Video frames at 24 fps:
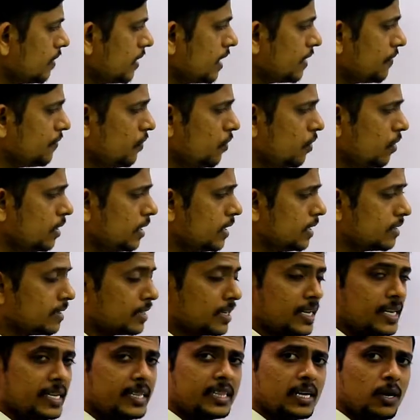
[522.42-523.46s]
therefore
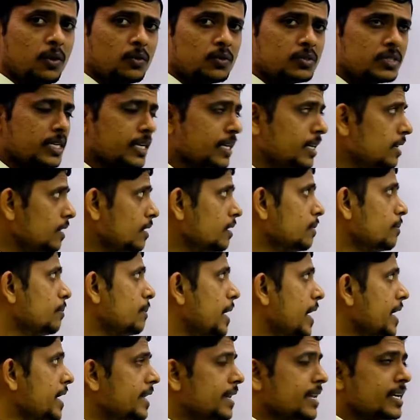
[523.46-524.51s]
3000
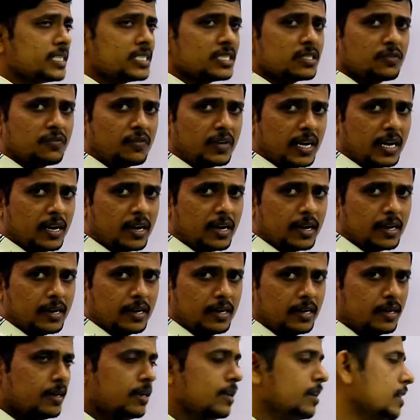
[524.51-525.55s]
minus
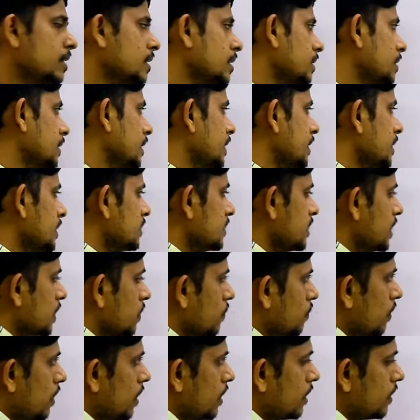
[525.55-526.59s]
500 that is
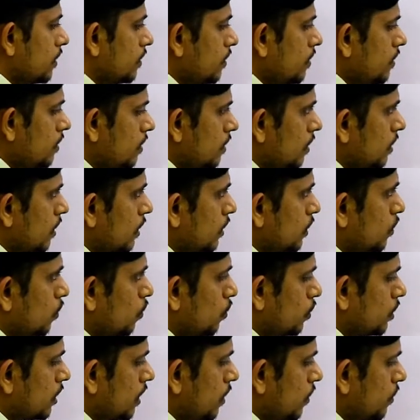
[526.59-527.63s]
equal to
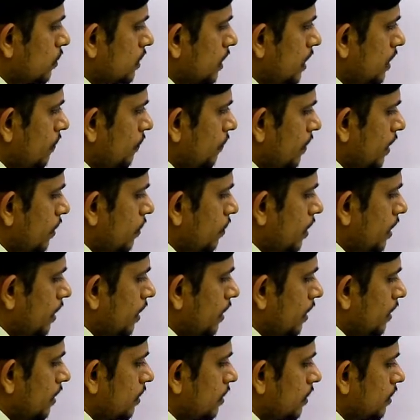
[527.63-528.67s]

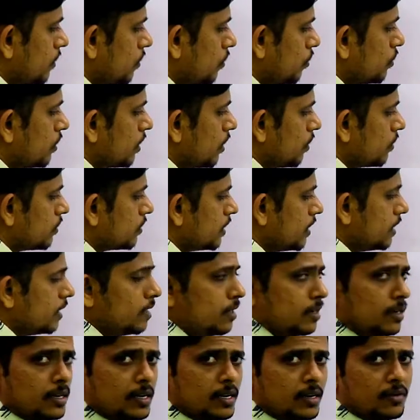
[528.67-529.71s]

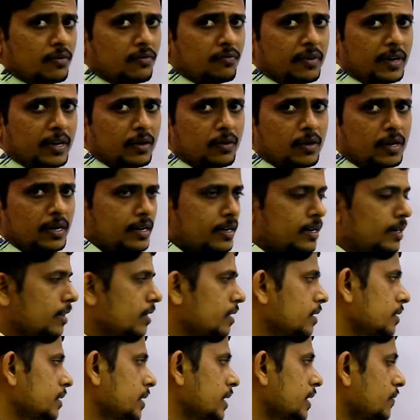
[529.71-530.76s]
2500.
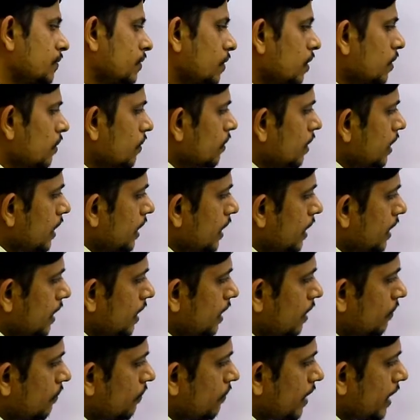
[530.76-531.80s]
Therefore
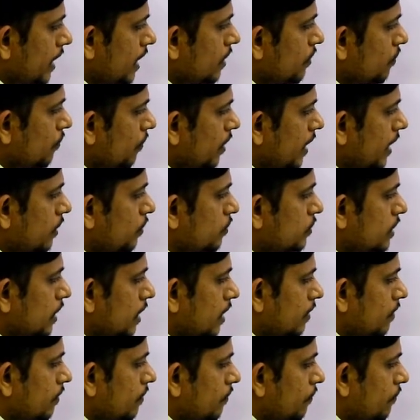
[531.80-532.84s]
here
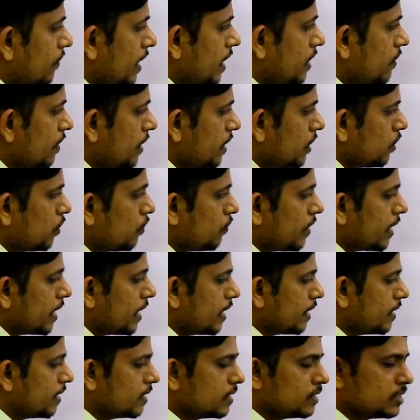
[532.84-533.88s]
5 into
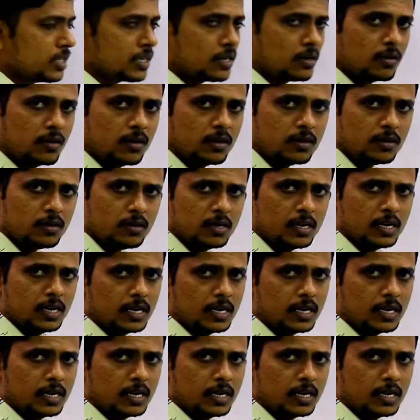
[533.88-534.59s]
500 is equal to